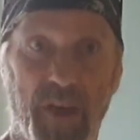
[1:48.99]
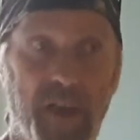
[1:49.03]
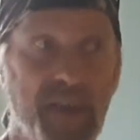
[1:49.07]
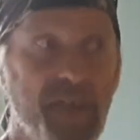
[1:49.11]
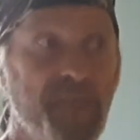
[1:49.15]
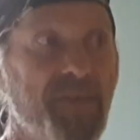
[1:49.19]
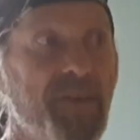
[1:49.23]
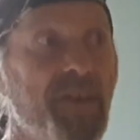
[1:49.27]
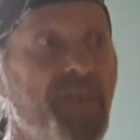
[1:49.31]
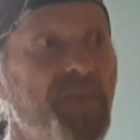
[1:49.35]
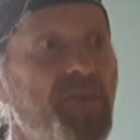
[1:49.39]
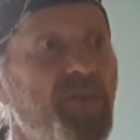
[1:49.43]

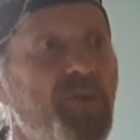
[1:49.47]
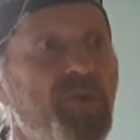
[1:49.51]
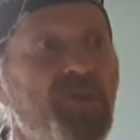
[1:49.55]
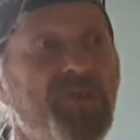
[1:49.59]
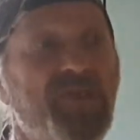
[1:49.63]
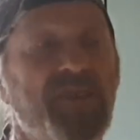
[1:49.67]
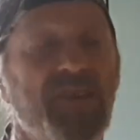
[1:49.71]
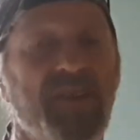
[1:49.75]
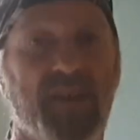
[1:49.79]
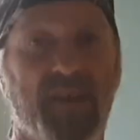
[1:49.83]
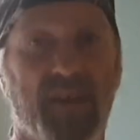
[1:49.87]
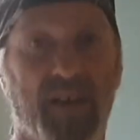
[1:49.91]
Even if you'd have
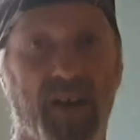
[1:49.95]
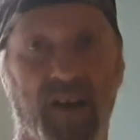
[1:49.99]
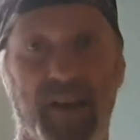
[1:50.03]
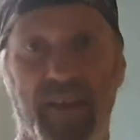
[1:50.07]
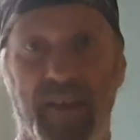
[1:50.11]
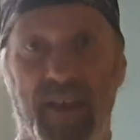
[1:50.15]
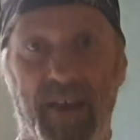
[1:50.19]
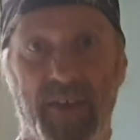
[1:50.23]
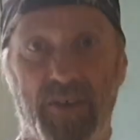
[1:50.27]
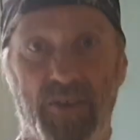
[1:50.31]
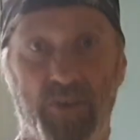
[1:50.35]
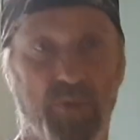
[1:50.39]
T-Cut
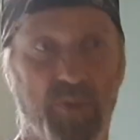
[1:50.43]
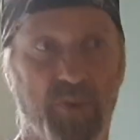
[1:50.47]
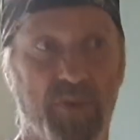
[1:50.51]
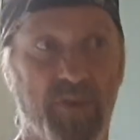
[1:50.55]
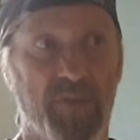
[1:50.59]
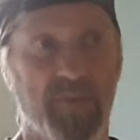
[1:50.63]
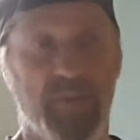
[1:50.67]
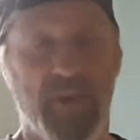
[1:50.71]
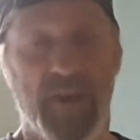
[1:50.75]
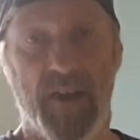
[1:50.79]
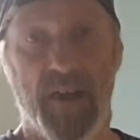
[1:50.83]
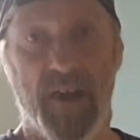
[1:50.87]
that, you wouldn't
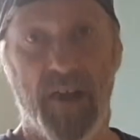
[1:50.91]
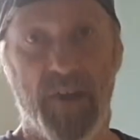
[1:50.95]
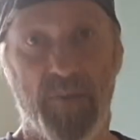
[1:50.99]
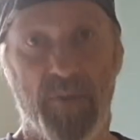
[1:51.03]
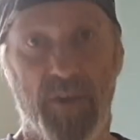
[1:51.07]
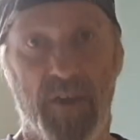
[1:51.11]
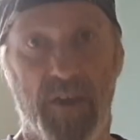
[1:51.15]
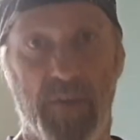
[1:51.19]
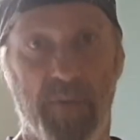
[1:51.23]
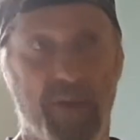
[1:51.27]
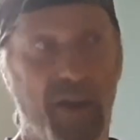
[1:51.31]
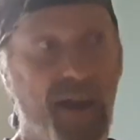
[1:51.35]
have been able to
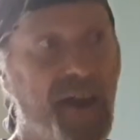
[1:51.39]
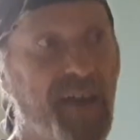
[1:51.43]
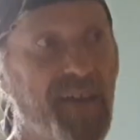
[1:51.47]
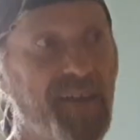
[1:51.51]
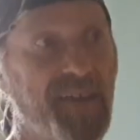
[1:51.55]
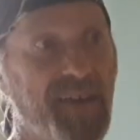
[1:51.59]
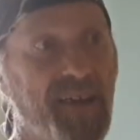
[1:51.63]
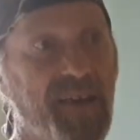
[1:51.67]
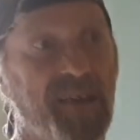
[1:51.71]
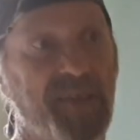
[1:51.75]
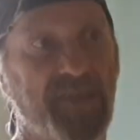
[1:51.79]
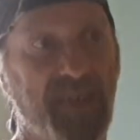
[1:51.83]
bring it back.
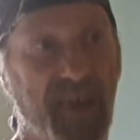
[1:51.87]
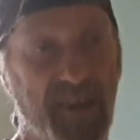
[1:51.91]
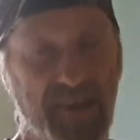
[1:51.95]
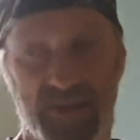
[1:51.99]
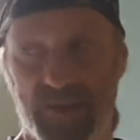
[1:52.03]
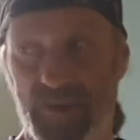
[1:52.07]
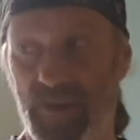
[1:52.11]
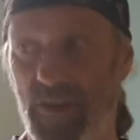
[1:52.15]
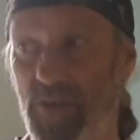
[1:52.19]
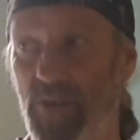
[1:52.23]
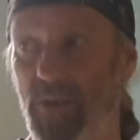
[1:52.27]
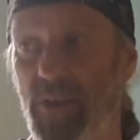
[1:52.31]
There had
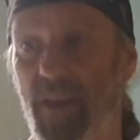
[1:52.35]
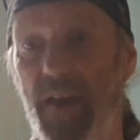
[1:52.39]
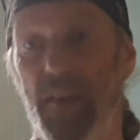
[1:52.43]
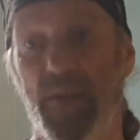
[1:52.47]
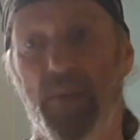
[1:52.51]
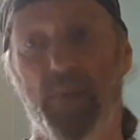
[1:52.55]
dents on there.